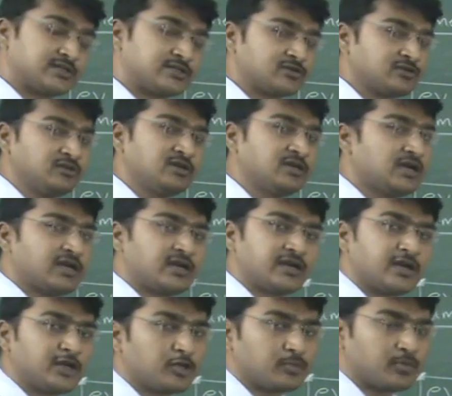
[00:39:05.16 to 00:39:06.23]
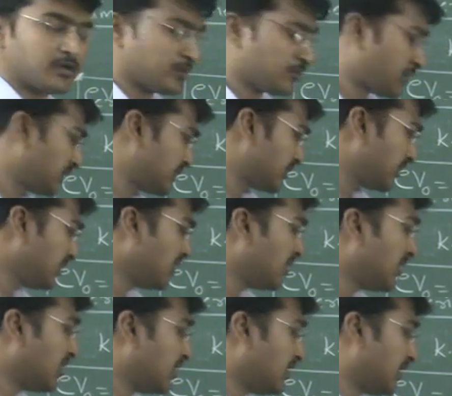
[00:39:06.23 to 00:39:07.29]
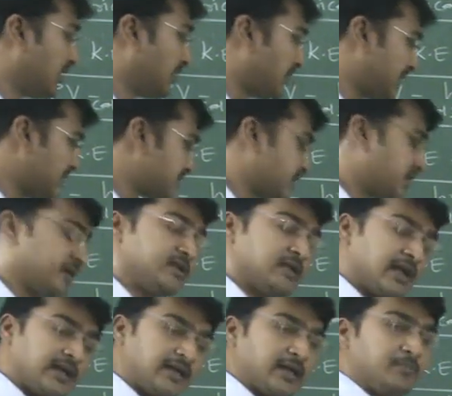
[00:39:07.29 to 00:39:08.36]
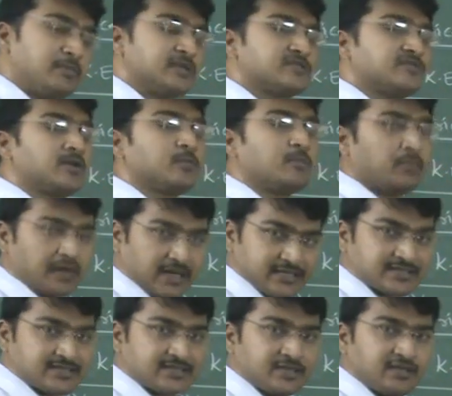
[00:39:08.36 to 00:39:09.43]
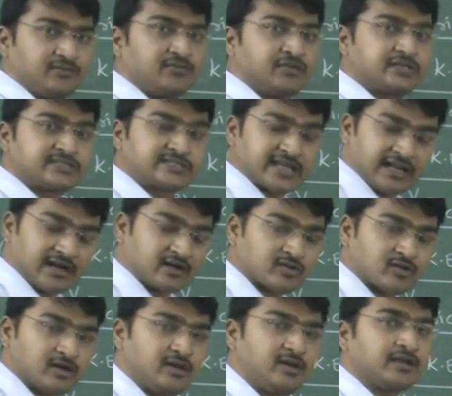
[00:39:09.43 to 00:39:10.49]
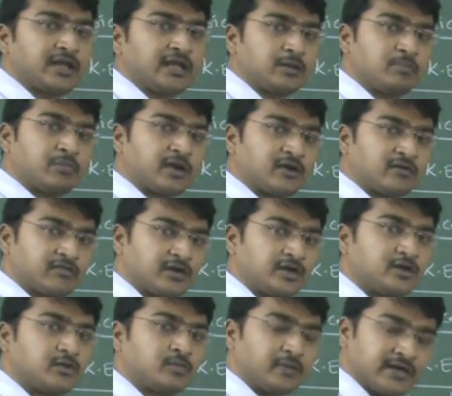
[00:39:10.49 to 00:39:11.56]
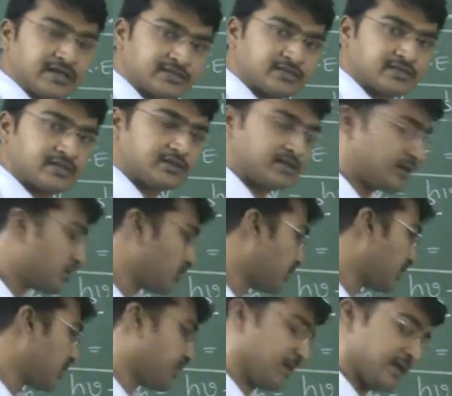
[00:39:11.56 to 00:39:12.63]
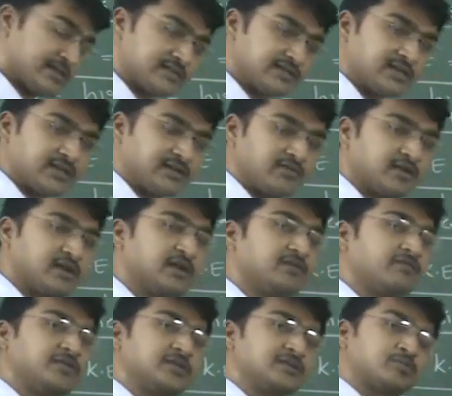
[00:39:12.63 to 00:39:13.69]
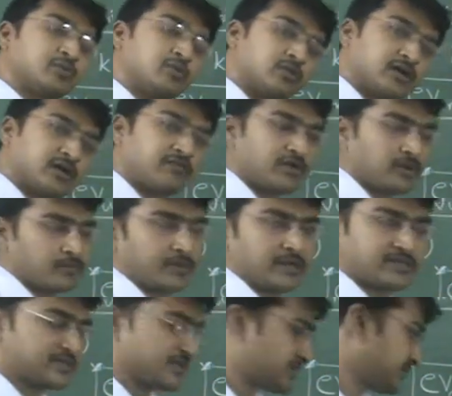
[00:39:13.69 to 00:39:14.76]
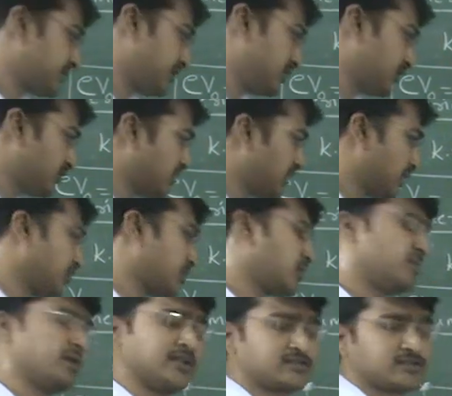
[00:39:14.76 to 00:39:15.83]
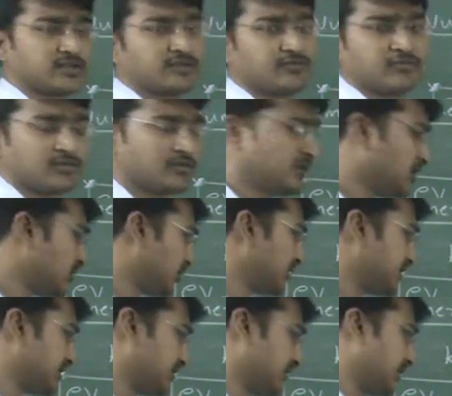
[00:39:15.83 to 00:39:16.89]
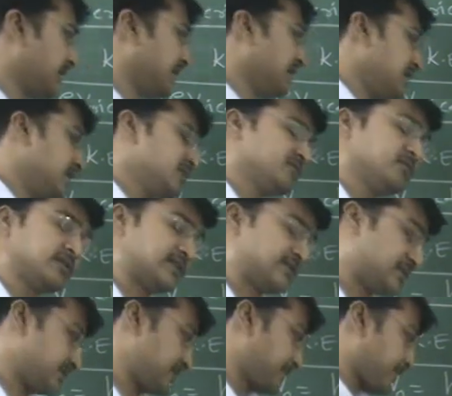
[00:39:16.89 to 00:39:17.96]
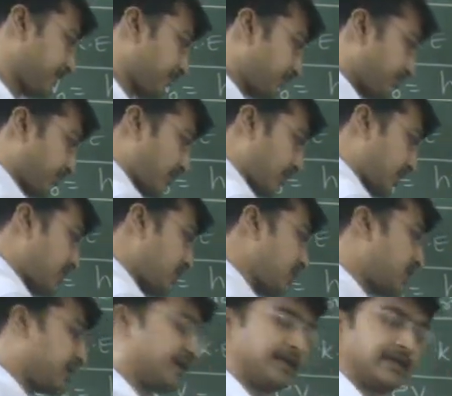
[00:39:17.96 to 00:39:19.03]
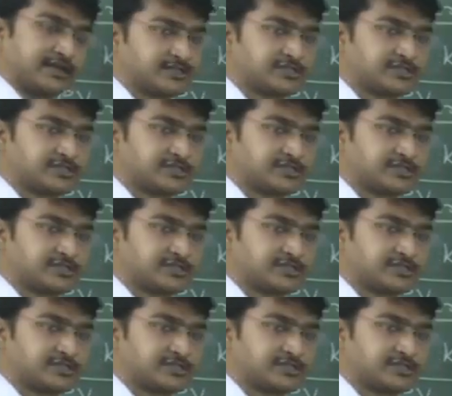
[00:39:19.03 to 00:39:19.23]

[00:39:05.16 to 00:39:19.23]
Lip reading: into 10 to the power minus 19 and m is what? Mass. If it is electron 9.1 into minus 10 to the power minus 31. If it is proton 1.67 into 10 to the power minus 27. So that is, you can take